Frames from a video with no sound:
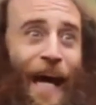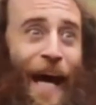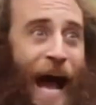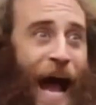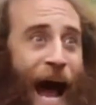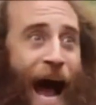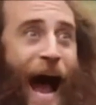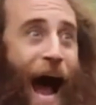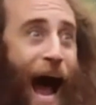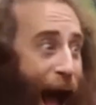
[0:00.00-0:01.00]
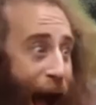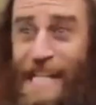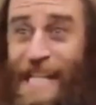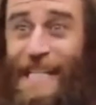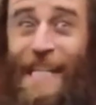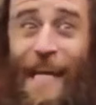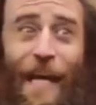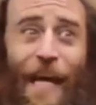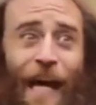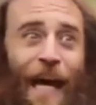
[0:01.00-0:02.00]
Thank you very much.
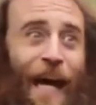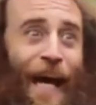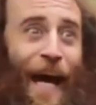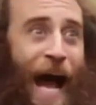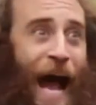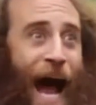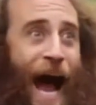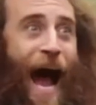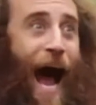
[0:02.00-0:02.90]
Luis Causes Hearing